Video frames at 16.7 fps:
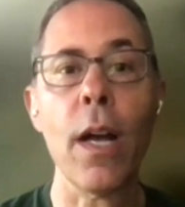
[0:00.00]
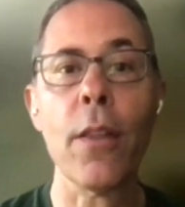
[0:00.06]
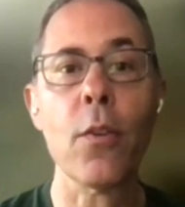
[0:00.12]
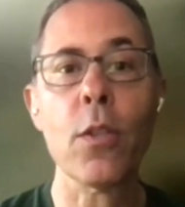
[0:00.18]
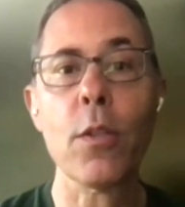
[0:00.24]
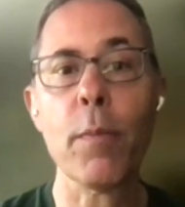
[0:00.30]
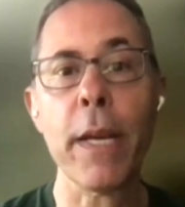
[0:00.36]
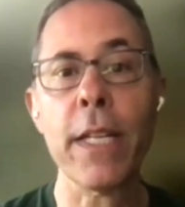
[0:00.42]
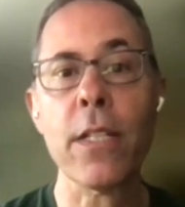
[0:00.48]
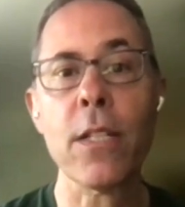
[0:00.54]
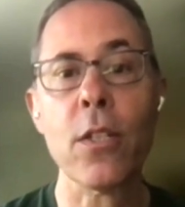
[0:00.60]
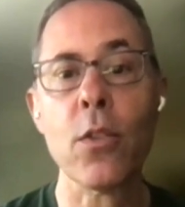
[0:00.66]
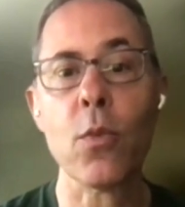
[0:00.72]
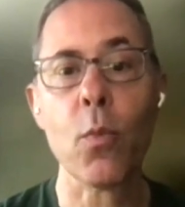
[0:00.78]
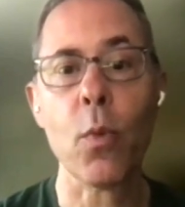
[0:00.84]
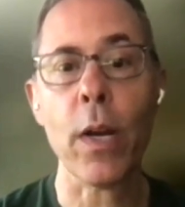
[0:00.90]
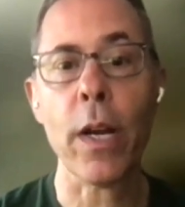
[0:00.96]
other
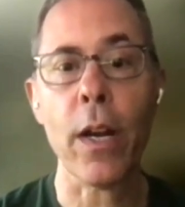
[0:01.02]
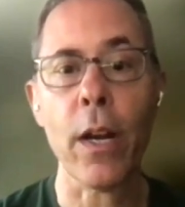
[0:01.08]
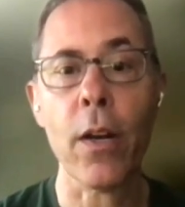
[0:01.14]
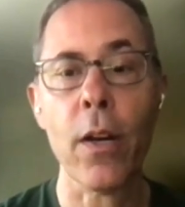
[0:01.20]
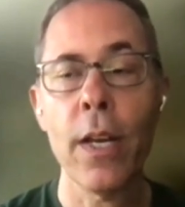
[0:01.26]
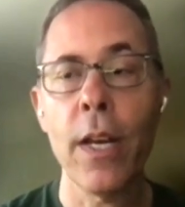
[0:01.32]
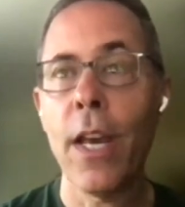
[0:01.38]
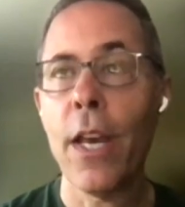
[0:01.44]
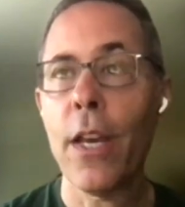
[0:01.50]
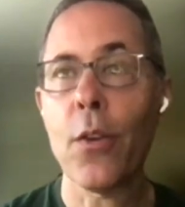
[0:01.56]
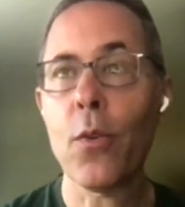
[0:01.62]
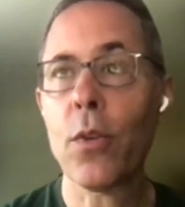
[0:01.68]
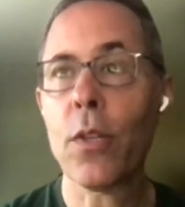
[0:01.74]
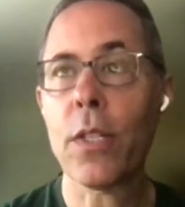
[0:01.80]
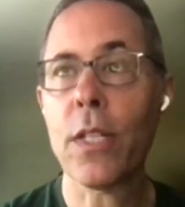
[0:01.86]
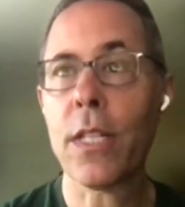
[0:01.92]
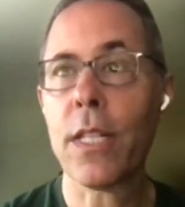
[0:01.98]
spaces where you
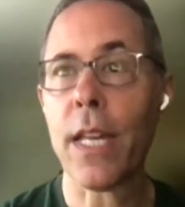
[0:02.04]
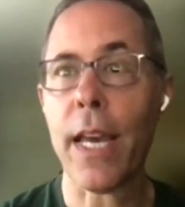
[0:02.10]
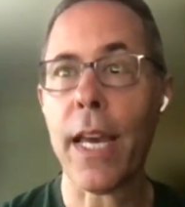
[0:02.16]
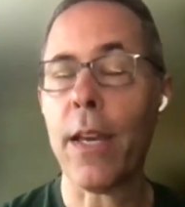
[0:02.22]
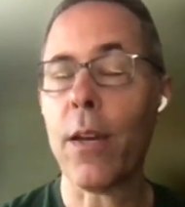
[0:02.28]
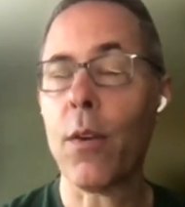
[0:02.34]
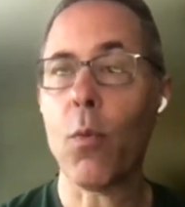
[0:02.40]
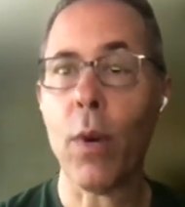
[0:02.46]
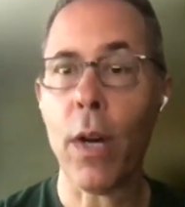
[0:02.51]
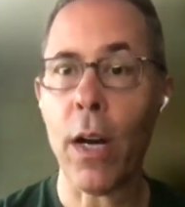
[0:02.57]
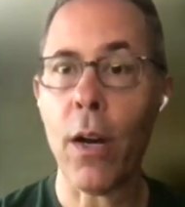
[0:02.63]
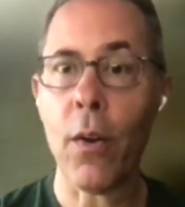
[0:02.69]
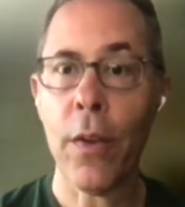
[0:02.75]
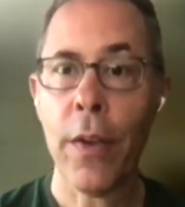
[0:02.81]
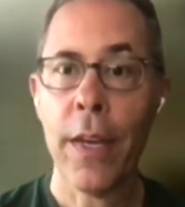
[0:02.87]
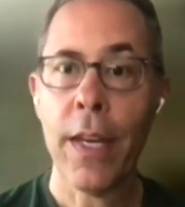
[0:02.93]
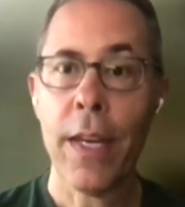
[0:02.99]
could say,
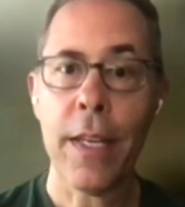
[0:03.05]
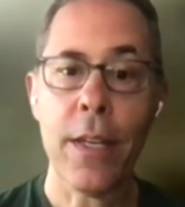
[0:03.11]
well,